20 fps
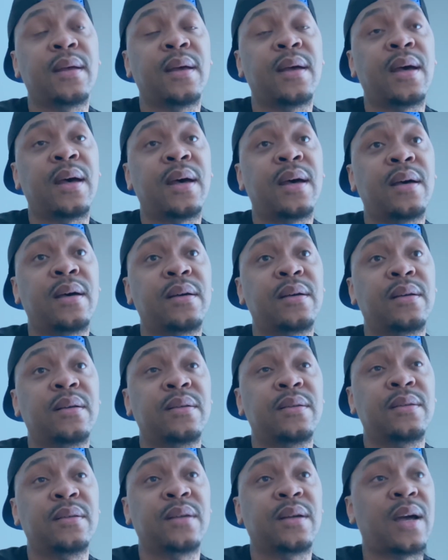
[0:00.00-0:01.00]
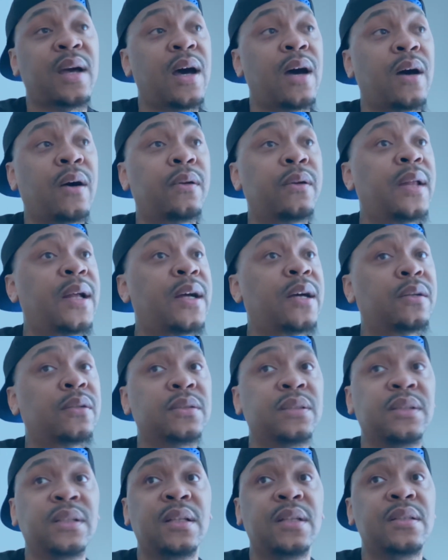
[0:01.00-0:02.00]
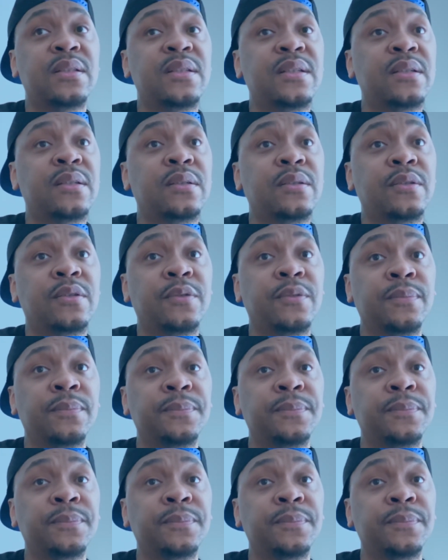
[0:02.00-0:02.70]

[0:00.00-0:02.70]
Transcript: I called out until